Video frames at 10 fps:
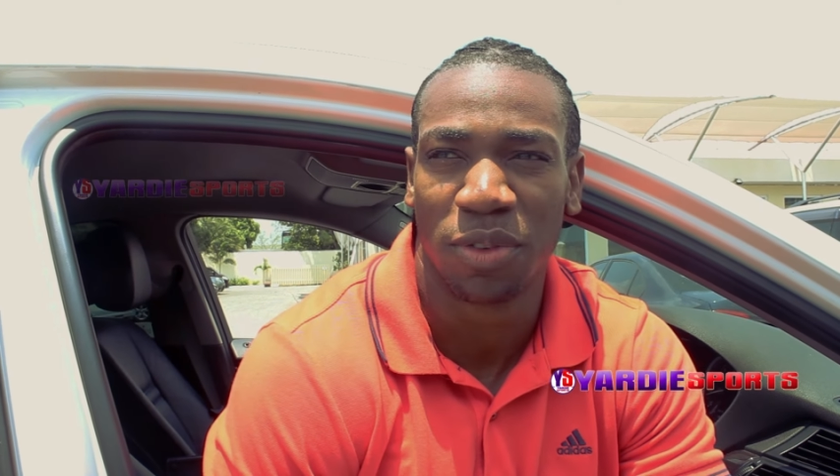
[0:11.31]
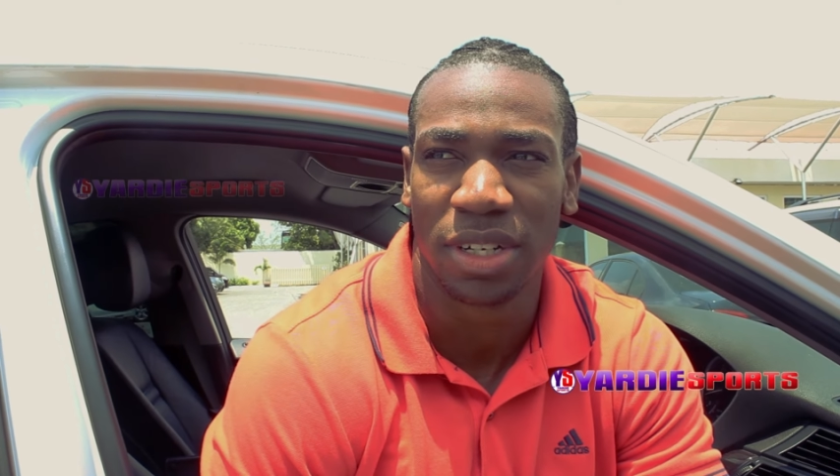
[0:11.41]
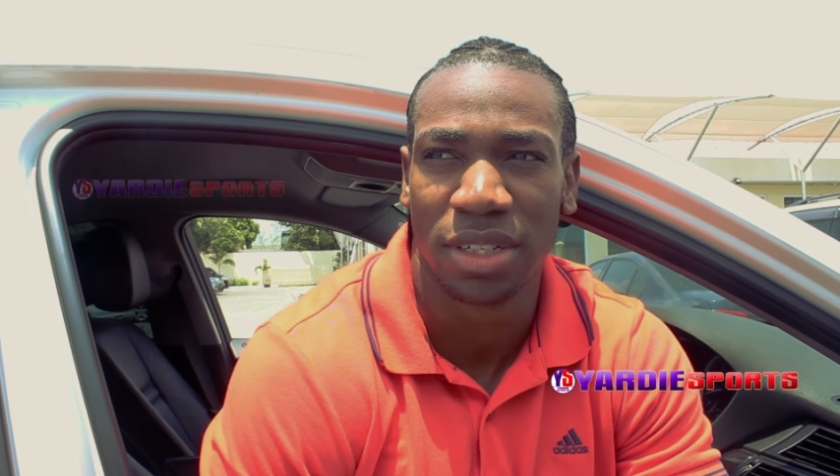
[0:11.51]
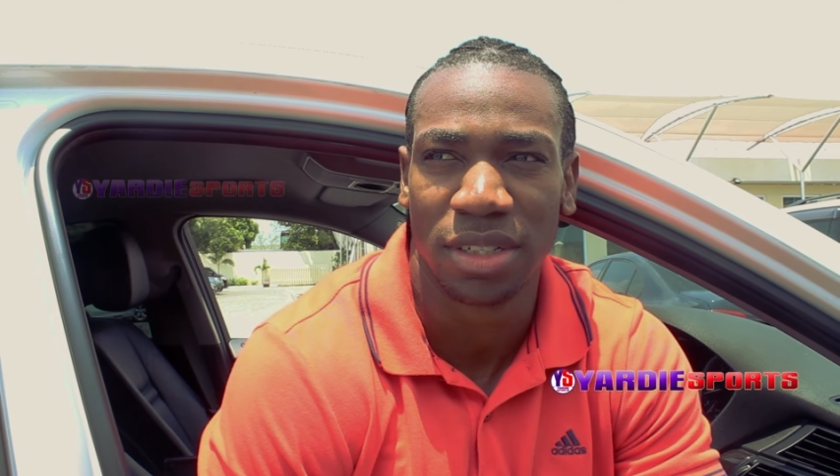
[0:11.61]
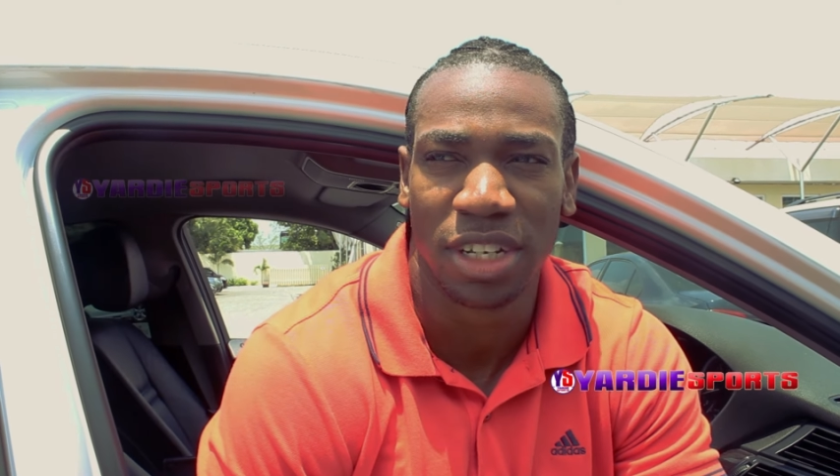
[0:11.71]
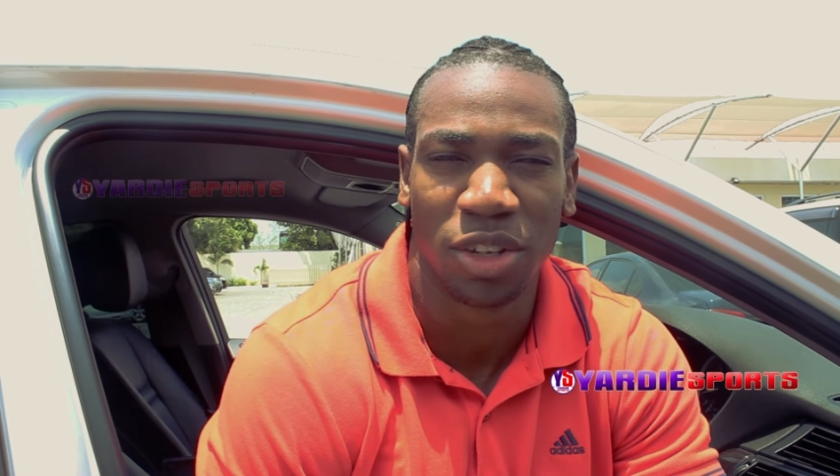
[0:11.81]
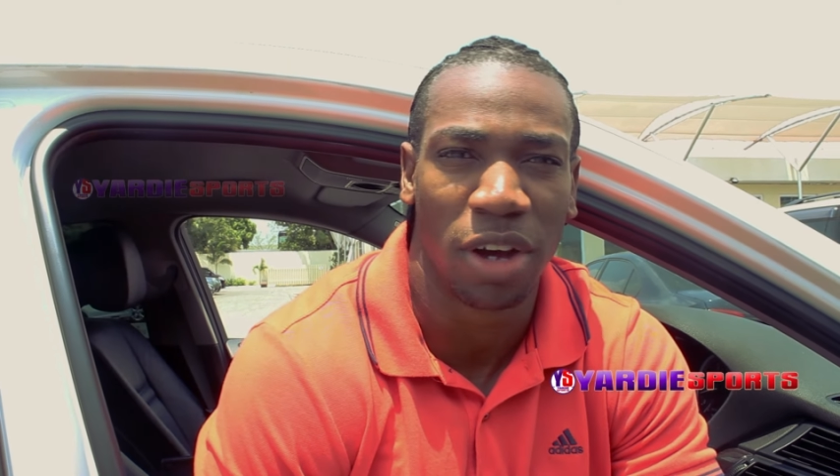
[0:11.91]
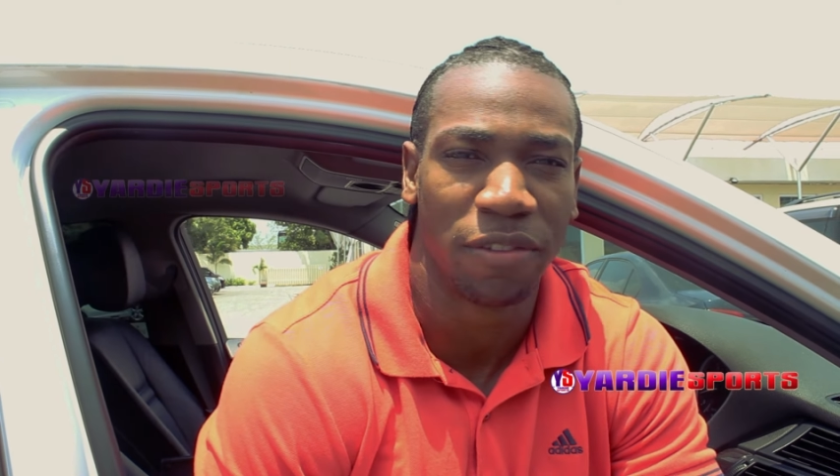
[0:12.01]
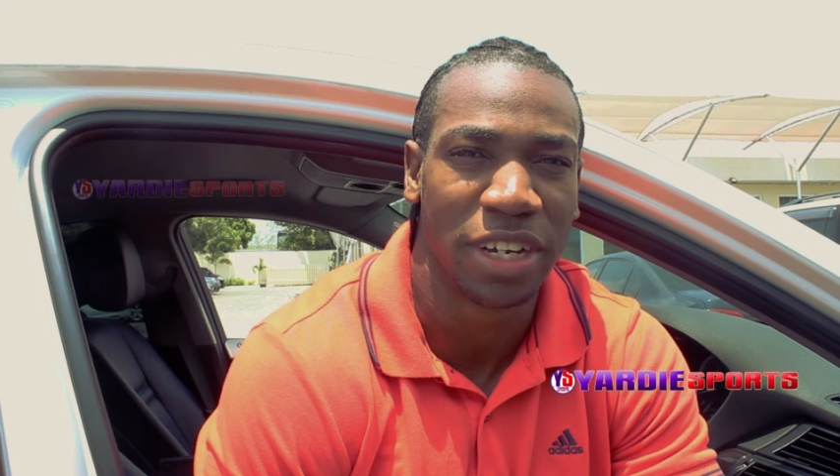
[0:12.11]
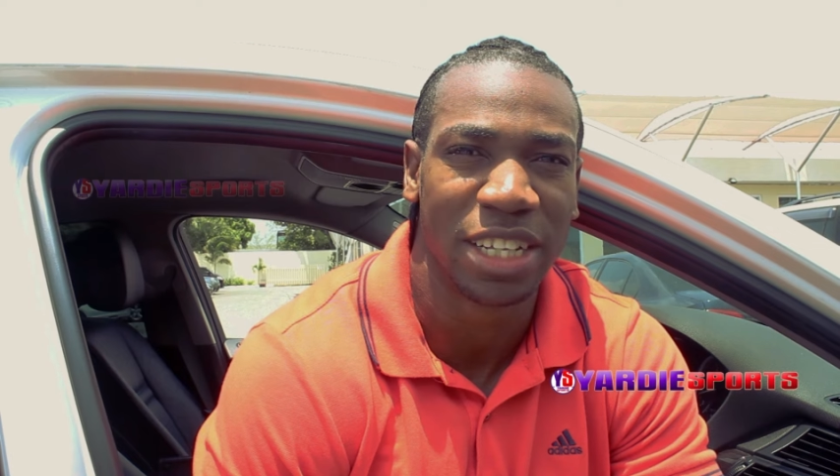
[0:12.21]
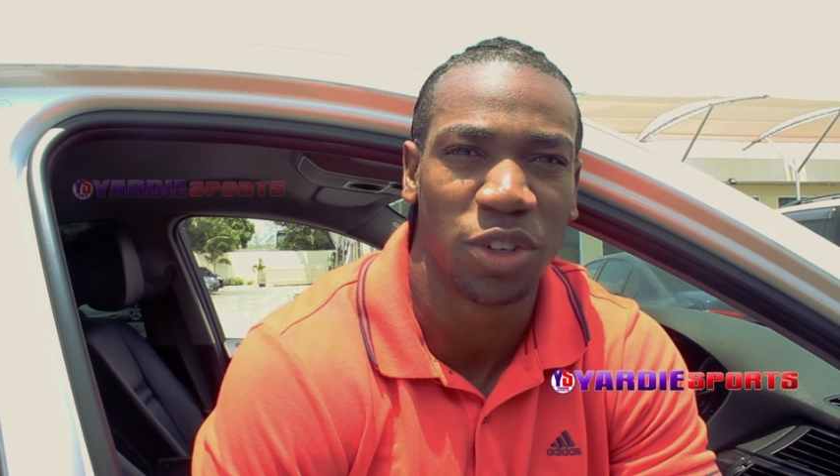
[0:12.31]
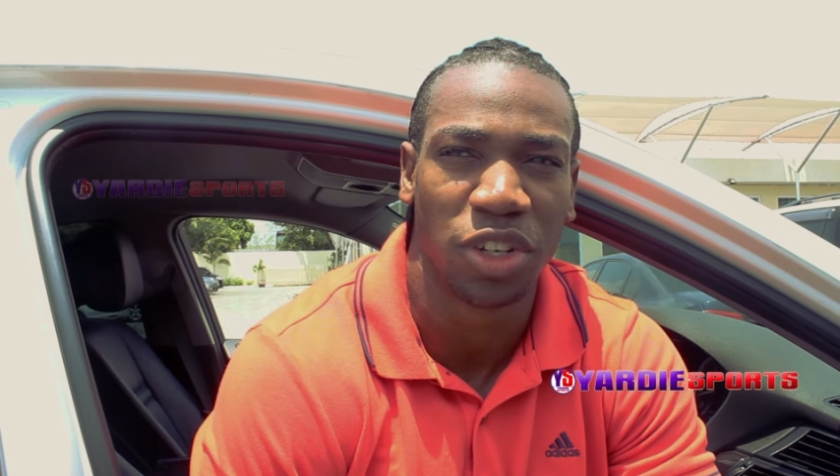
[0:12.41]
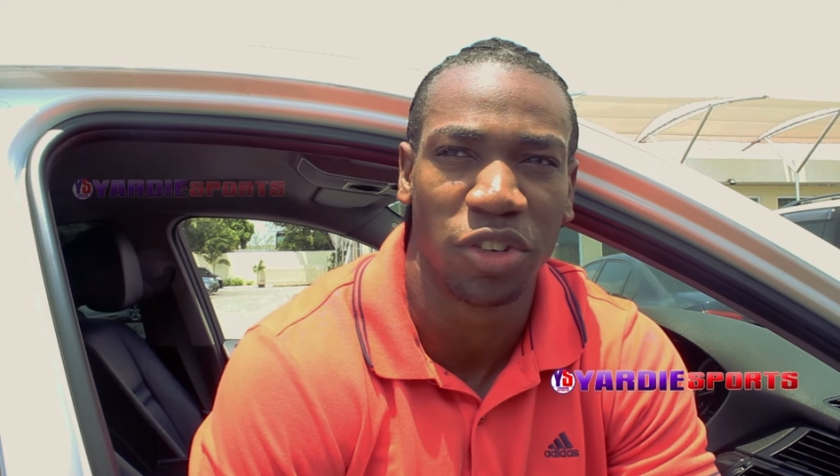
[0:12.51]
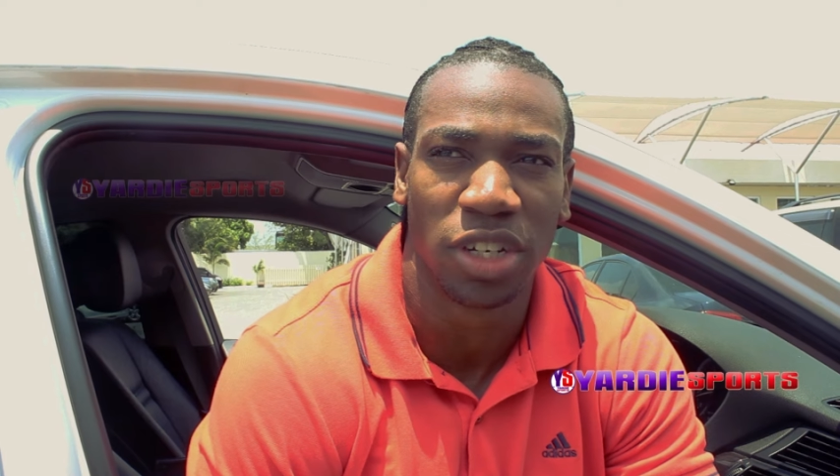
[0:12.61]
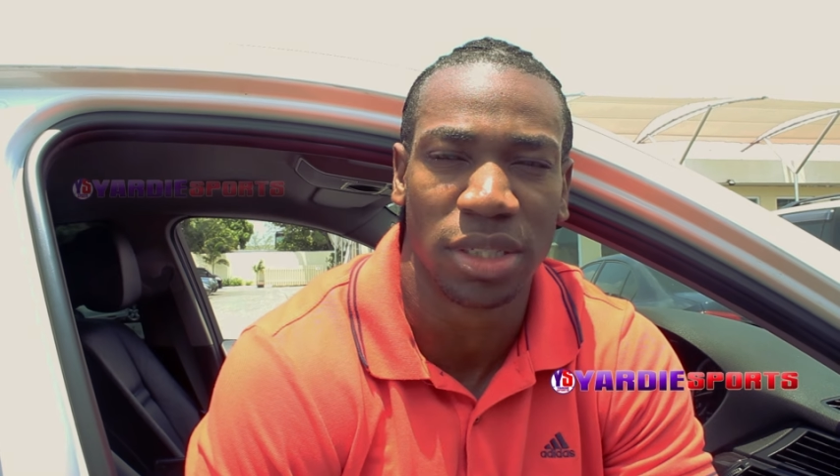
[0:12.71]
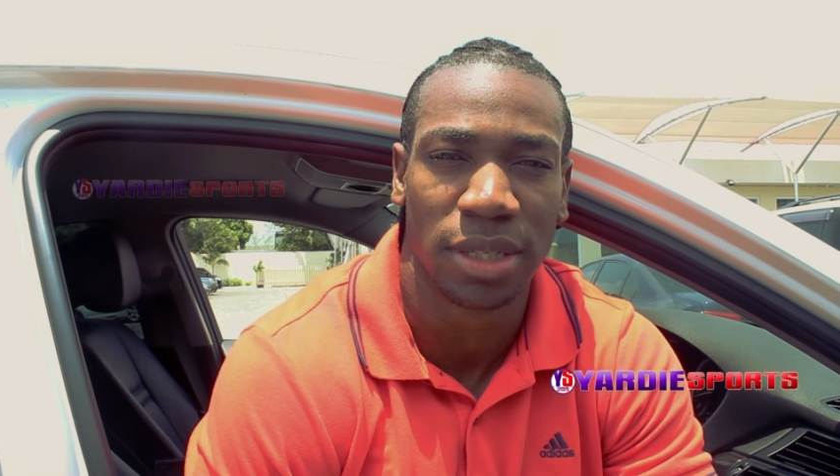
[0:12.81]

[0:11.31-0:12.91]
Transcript: one, you know, I forget what the rest.